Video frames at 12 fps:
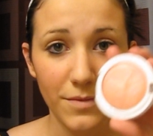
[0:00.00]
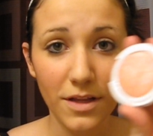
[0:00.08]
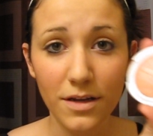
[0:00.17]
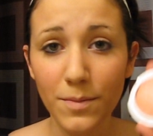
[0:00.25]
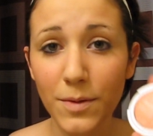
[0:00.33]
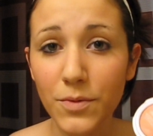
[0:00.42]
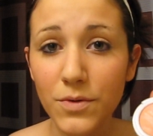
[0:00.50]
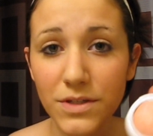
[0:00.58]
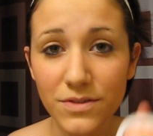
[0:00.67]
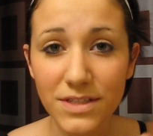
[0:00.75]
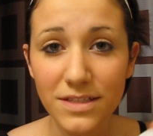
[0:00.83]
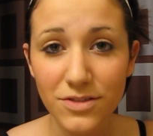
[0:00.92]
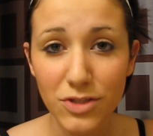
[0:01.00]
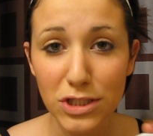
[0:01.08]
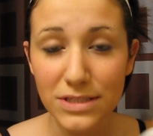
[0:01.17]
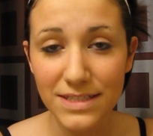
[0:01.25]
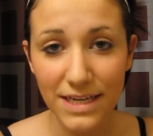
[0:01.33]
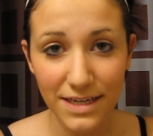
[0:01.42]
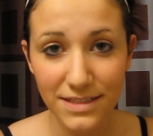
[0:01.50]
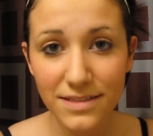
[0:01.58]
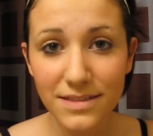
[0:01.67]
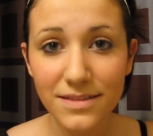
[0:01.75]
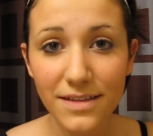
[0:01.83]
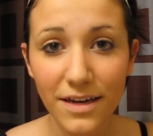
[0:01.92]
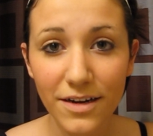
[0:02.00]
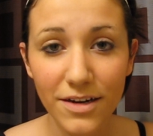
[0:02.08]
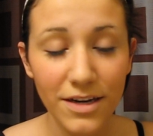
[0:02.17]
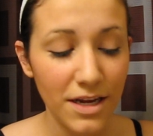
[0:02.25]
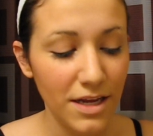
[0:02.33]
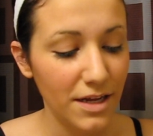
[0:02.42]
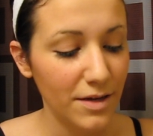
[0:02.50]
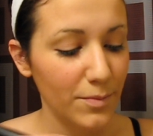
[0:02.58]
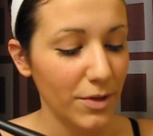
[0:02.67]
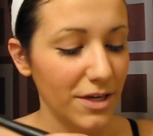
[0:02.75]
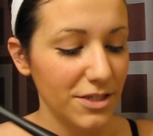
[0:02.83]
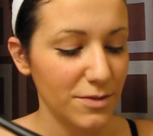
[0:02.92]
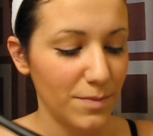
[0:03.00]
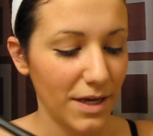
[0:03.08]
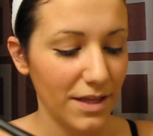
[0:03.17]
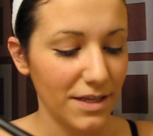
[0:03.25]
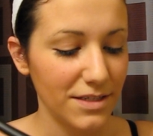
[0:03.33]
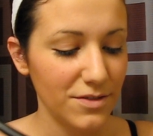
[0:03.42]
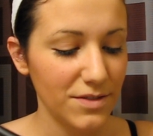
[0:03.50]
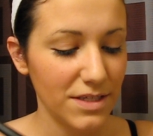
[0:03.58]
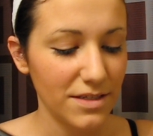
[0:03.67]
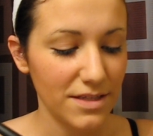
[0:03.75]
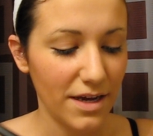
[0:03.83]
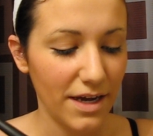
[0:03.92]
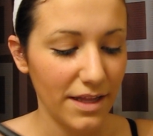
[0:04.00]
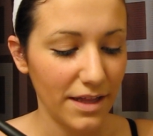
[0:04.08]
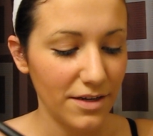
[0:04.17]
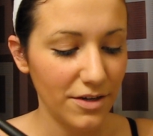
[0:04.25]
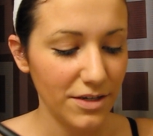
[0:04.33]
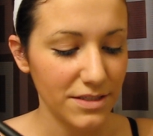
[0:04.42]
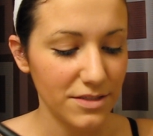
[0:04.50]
lot of people would use this just as their blush, but I like to use it as a highlighter.